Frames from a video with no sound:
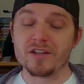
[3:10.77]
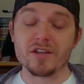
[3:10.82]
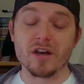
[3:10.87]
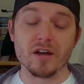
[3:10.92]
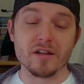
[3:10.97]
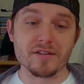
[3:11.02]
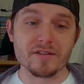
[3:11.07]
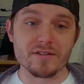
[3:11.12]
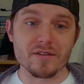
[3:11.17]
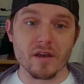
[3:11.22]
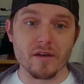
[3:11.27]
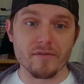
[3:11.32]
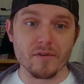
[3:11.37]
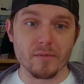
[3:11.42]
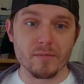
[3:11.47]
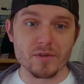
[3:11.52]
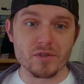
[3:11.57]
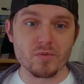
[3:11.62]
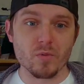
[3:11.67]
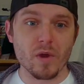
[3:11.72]
tons of
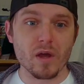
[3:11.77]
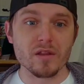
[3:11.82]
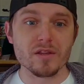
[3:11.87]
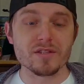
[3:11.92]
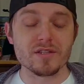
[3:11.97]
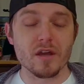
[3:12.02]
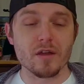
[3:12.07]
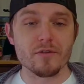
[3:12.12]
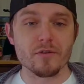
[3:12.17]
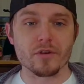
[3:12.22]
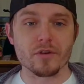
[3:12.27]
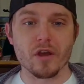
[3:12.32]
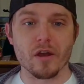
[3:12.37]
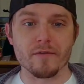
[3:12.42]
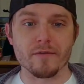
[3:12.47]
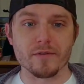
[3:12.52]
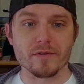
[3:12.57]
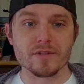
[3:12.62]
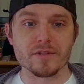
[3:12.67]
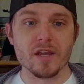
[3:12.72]
them, as well as other
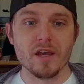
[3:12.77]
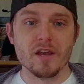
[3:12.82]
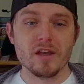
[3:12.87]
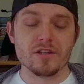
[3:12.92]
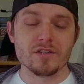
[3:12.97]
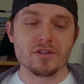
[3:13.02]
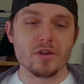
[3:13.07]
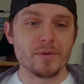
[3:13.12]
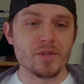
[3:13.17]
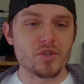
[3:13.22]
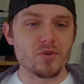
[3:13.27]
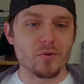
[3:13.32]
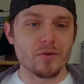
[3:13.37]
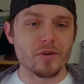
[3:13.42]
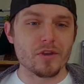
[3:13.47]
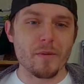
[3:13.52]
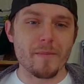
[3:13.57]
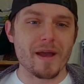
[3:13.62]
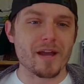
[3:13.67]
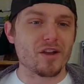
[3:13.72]
covers. So be sure
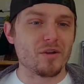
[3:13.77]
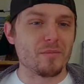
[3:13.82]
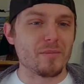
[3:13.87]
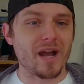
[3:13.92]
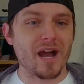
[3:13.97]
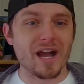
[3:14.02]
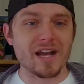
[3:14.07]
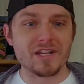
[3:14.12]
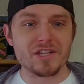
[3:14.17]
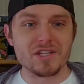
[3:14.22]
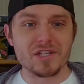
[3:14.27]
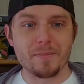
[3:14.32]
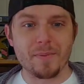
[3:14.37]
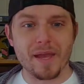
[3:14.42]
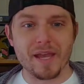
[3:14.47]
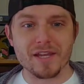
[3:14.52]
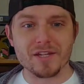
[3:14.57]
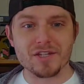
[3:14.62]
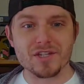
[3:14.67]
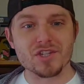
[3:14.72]
to go back on my IG
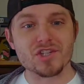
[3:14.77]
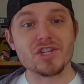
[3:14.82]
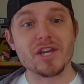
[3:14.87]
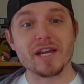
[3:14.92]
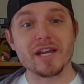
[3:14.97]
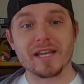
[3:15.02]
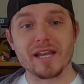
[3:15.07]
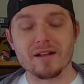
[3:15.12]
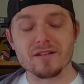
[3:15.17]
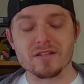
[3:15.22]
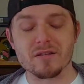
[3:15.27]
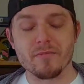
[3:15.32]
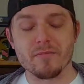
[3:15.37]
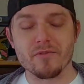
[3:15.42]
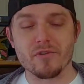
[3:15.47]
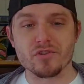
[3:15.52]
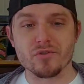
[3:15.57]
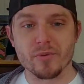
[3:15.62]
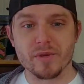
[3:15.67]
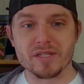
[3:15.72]
page and check out some of
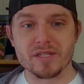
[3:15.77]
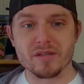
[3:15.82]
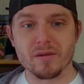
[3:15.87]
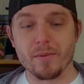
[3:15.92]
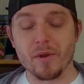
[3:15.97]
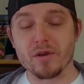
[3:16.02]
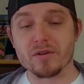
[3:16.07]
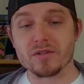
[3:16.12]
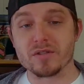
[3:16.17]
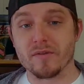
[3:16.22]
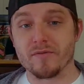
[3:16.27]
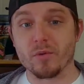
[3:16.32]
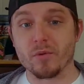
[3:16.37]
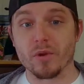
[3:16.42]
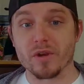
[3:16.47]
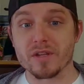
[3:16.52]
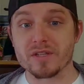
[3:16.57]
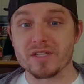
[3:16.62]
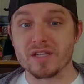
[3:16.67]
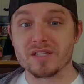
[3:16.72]
those recent posts if you
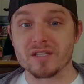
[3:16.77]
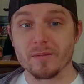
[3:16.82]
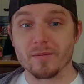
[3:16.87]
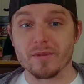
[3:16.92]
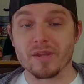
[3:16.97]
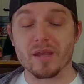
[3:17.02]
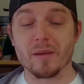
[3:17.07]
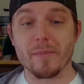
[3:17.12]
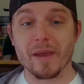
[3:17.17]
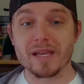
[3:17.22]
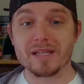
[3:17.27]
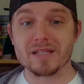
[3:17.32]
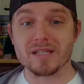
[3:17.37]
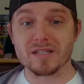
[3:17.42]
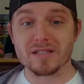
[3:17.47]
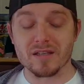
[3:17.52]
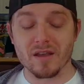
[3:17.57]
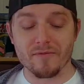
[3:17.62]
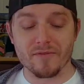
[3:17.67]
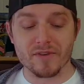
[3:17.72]
want to see some of the amazing
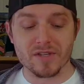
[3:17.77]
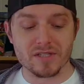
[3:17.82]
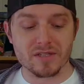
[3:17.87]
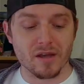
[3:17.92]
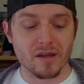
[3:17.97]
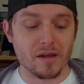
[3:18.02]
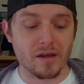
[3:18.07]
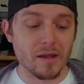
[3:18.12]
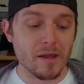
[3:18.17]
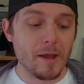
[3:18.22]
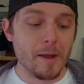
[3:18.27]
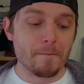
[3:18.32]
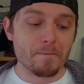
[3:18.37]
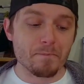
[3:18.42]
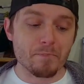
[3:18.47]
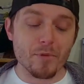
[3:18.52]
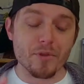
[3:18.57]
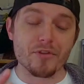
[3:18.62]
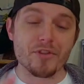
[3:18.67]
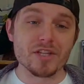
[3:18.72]
stuff he's done.
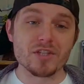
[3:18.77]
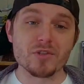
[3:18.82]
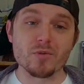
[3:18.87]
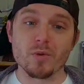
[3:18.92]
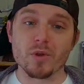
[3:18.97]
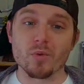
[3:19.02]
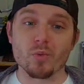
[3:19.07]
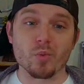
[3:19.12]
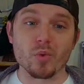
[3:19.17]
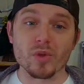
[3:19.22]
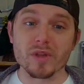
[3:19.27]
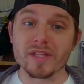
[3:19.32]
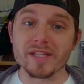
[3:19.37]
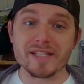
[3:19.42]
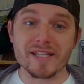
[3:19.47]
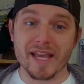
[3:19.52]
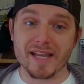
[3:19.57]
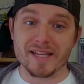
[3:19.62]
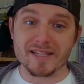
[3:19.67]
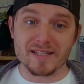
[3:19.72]
But this one really
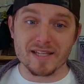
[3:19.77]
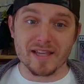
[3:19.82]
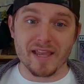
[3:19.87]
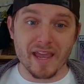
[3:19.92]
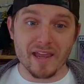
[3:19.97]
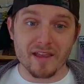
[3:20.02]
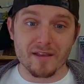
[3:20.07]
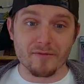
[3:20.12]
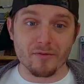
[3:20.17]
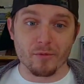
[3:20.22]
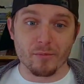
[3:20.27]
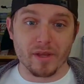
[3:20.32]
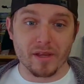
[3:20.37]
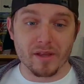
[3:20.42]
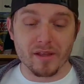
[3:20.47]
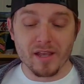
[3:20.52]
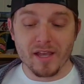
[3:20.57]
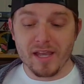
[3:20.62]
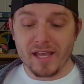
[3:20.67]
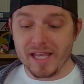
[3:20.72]
takes the cake for me.
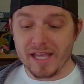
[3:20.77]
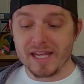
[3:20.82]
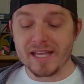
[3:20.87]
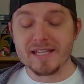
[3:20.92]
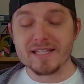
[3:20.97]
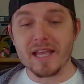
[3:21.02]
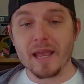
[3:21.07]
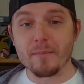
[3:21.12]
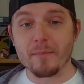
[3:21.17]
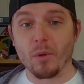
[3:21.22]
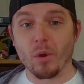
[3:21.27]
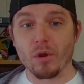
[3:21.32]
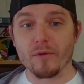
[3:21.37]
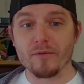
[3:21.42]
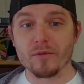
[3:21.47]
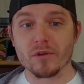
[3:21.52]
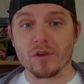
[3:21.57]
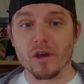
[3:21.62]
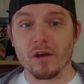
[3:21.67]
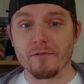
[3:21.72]
It is a
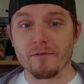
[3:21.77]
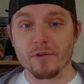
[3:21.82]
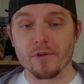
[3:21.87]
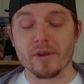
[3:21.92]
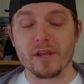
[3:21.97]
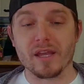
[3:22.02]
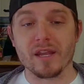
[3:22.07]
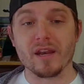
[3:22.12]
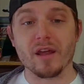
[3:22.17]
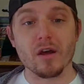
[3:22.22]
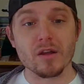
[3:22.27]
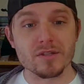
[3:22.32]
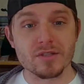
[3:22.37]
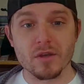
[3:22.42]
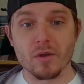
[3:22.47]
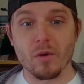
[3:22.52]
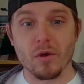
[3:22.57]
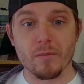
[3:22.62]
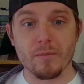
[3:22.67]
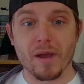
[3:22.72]
Marvel cover, and
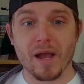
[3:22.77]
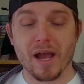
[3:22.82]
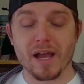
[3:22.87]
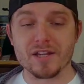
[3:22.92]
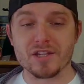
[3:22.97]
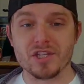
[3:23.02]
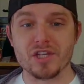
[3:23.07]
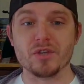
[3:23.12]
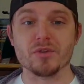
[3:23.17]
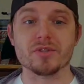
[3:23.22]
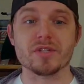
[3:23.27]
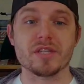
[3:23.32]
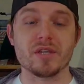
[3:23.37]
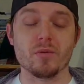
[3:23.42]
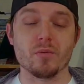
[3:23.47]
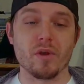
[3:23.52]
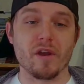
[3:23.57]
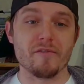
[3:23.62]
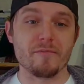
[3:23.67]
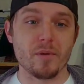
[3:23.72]
also on my IG, you'll see
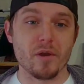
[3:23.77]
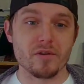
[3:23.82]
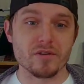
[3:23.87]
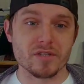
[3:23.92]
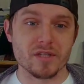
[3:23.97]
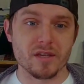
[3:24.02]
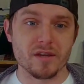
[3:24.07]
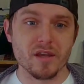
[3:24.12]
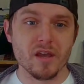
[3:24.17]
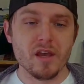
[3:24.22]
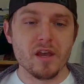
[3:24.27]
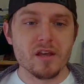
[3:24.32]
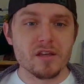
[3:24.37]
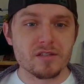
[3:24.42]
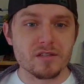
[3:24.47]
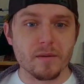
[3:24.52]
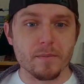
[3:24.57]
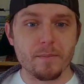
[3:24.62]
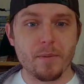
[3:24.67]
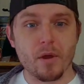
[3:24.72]
where I've posted
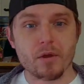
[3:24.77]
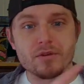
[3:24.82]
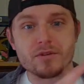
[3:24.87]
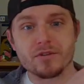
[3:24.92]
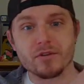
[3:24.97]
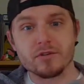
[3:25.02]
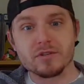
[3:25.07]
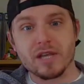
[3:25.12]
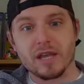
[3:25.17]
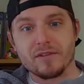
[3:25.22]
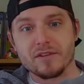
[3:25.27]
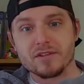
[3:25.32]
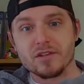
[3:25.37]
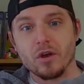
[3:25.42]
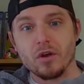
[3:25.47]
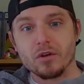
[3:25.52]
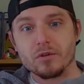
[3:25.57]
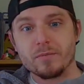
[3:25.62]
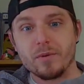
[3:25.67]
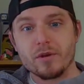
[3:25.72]
some posters like this
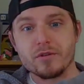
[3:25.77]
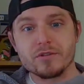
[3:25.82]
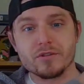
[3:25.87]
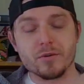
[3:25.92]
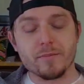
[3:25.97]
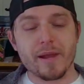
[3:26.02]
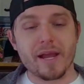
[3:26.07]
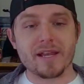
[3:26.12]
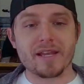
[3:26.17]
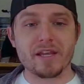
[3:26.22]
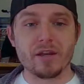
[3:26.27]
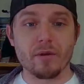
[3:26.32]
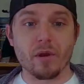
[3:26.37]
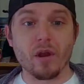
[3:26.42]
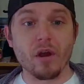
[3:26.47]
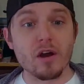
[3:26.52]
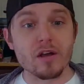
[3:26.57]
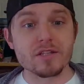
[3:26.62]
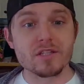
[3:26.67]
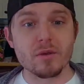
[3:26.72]
Hulk poster back here. I
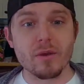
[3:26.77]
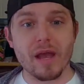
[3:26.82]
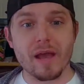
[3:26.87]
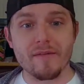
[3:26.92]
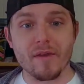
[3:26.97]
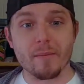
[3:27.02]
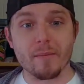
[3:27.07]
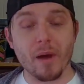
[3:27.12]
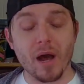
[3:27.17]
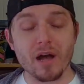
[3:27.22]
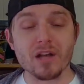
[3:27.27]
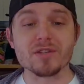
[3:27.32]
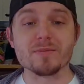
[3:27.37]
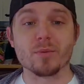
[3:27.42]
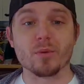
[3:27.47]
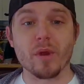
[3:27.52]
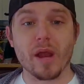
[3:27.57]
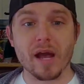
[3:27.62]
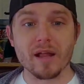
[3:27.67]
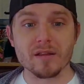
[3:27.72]
also have a Miles
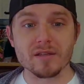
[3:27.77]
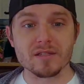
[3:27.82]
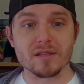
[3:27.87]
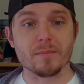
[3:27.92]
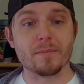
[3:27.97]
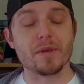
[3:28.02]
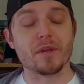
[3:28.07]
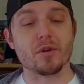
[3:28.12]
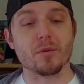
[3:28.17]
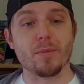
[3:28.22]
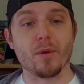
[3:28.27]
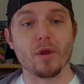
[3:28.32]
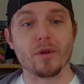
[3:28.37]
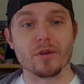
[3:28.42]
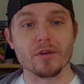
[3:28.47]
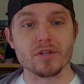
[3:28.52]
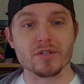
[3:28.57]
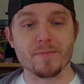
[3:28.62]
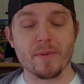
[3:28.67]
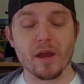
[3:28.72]
Morales and Peter
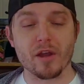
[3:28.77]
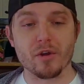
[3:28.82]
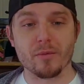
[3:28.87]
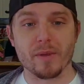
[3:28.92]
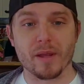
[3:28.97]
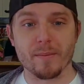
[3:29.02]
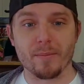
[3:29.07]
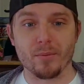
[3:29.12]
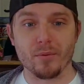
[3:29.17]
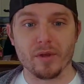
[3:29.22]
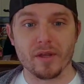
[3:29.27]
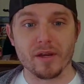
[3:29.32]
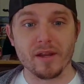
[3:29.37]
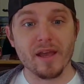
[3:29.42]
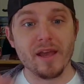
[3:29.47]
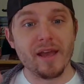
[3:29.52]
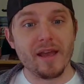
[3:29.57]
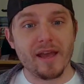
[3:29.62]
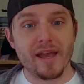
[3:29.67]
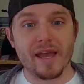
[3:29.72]
Parker Spider-Man print
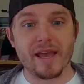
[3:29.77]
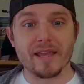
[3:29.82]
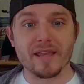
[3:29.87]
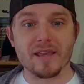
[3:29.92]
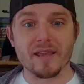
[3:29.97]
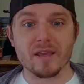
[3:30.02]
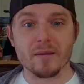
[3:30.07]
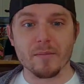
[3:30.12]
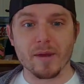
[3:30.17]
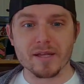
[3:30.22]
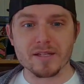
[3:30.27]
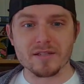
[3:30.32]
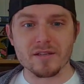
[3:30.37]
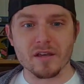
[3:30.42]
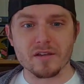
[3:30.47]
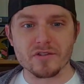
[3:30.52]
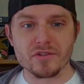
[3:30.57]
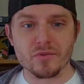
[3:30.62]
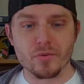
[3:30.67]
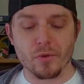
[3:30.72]
hanging in my
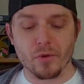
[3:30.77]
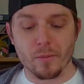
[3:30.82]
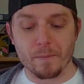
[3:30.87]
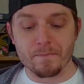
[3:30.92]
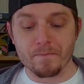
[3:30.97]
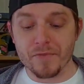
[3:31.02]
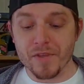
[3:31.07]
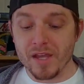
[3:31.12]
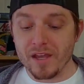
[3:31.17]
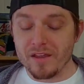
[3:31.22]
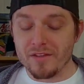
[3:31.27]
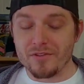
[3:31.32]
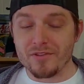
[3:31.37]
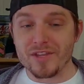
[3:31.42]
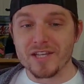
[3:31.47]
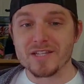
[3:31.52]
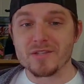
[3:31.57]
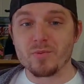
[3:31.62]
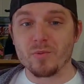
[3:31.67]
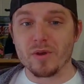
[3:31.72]
son's room.
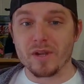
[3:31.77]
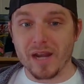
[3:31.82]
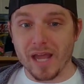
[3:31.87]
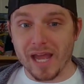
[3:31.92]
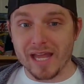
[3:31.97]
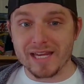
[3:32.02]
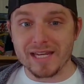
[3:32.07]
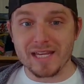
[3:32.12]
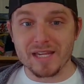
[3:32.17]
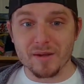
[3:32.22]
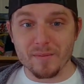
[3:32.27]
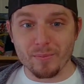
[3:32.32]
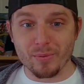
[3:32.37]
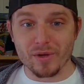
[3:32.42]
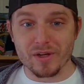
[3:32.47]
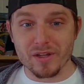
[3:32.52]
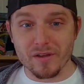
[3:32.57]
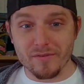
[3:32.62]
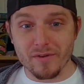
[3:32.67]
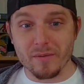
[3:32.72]
This one I need a
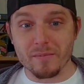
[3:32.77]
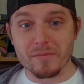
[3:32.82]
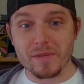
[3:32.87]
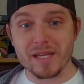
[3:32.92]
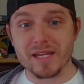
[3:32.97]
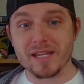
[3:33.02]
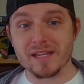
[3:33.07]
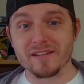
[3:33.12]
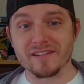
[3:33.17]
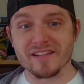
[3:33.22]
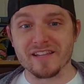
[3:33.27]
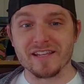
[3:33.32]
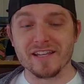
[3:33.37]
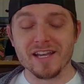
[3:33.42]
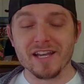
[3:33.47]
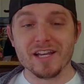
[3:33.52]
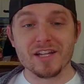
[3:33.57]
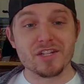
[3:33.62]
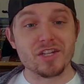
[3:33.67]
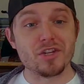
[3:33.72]
print of immediately
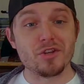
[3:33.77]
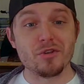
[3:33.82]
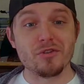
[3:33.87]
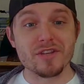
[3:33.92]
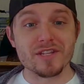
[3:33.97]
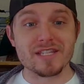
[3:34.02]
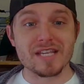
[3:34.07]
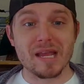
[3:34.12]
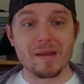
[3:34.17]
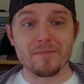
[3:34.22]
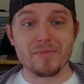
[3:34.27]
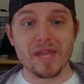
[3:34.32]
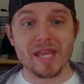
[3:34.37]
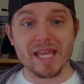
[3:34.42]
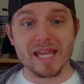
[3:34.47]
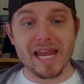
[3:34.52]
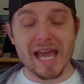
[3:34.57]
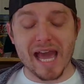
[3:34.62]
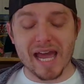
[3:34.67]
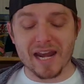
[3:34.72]
to do the same
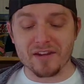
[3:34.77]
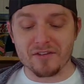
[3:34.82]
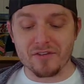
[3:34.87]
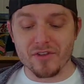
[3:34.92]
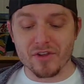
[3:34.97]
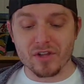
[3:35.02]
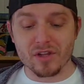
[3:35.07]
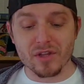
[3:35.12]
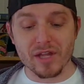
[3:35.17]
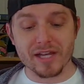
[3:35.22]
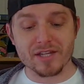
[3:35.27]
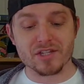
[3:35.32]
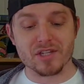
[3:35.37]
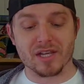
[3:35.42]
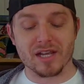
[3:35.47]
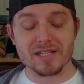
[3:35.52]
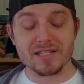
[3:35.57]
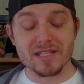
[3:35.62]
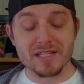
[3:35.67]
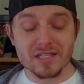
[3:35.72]
thing and add it to the collection
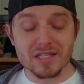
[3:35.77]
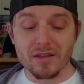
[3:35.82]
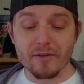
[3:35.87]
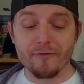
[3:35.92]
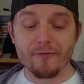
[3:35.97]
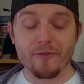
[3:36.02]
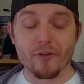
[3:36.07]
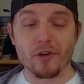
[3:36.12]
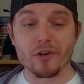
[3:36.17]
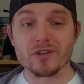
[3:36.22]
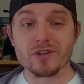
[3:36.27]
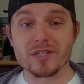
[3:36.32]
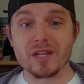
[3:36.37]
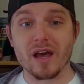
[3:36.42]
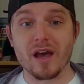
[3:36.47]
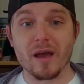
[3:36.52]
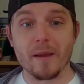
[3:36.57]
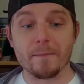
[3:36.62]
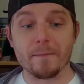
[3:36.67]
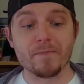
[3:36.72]
because this is the first
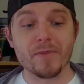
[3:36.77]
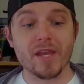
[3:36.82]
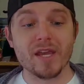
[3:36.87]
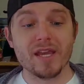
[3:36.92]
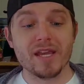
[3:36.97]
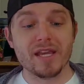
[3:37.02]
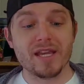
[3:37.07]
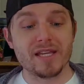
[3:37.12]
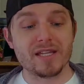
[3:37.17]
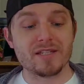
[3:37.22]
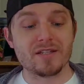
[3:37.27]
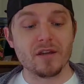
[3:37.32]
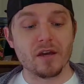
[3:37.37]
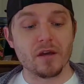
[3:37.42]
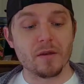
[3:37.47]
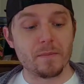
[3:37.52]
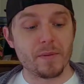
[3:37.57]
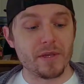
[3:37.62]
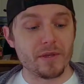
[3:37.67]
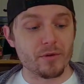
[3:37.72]
time he's
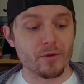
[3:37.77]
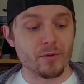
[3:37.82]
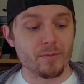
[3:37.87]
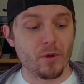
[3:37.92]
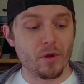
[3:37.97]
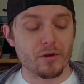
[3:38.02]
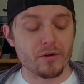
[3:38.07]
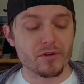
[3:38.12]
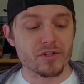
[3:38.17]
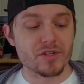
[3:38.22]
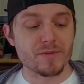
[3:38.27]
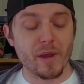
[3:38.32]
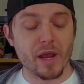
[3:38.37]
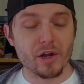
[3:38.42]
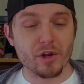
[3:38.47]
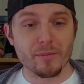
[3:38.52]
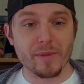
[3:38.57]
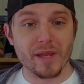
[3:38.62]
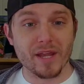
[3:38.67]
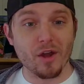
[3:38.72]
done Peter Parker
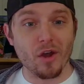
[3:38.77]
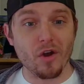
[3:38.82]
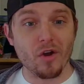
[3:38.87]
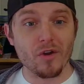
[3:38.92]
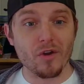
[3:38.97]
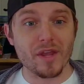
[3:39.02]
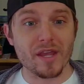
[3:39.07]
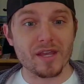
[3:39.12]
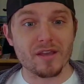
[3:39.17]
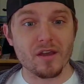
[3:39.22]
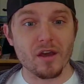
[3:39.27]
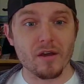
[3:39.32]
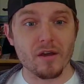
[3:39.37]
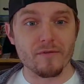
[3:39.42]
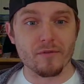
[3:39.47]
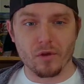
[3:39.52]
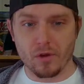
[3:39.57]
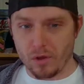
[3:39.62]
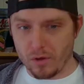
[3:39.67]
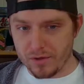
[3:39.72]
Spider-Man on a
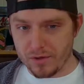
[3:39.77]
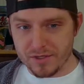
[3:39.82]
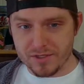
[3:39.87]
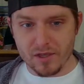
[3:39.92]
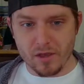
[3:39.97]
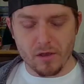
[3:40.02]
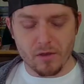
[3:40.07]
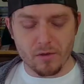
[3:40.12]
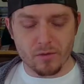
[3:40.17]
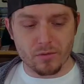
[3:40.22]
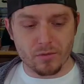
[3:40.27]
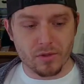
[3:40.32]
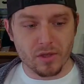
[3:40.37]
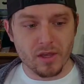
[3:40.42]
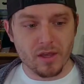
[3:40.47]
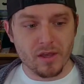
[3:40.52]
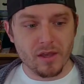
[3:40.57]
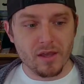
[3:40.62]
cover on his own,